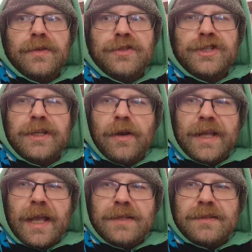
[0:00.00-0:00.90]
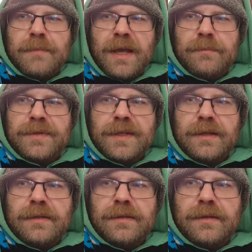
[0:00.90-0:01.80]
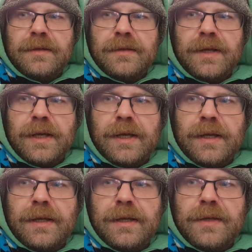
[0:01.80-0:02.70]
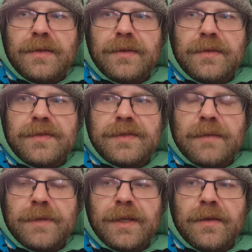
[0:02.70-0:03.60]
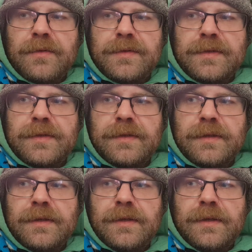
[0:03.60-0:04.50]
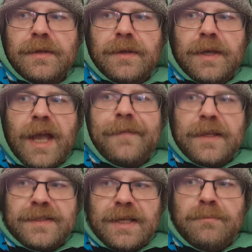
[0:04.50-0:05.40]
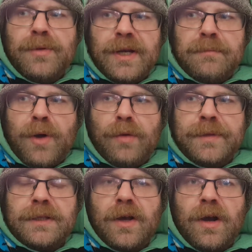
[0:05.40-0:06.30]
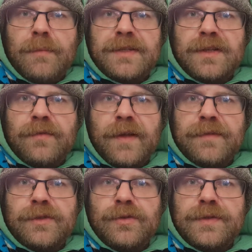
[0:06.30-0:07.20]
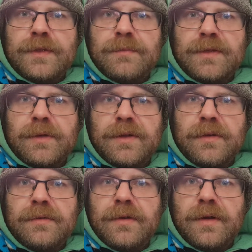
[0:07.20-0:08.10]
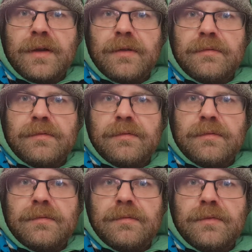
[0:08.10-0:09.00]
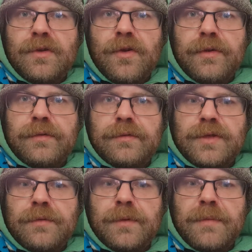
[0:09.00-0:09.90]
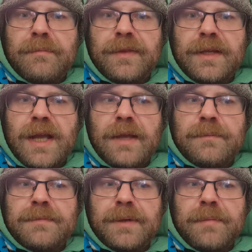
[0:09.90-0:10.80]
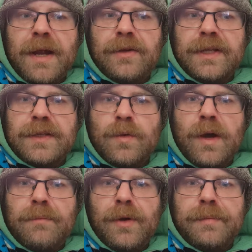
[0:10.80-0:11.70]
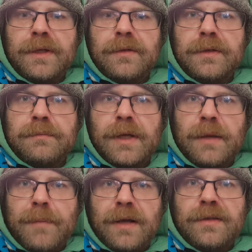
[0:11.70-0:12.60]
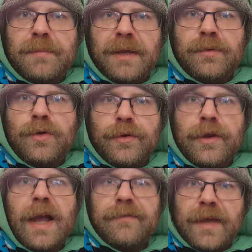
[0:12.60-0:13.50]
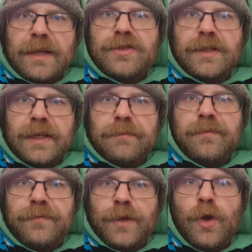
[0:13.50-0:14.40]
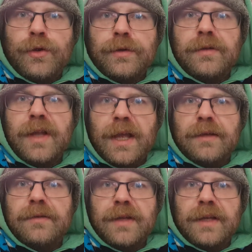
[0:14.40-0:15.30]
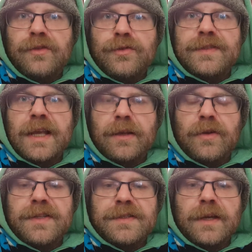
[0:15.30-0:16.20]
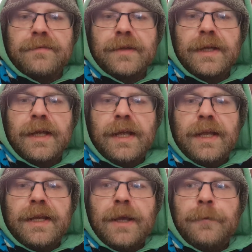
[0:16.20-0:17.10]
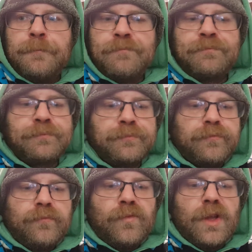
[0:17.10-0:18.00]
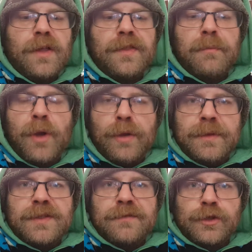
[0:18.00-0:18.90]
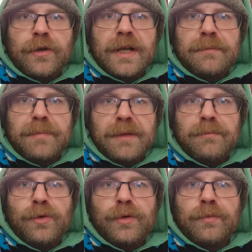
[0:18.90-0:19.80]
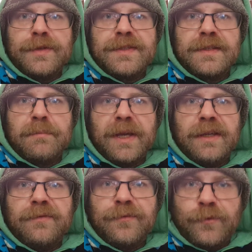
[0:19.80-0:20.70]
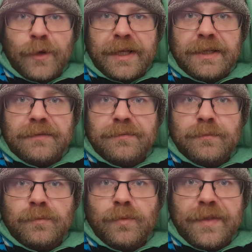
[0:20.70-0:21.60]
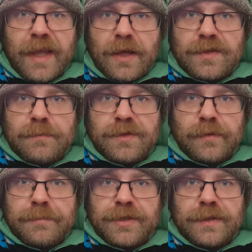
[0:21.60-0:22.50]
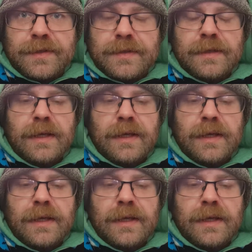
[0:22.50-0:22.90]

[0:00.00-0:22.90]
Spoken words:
GIS maps and something else, and they seem pretty popular. I myself haven't used them, so don't remember the names, but apparently it's quite popular among the people who have actually flown and used that kind of stuff. Now, the purpose of Shotgun Pinboard was to be free without subscriptions.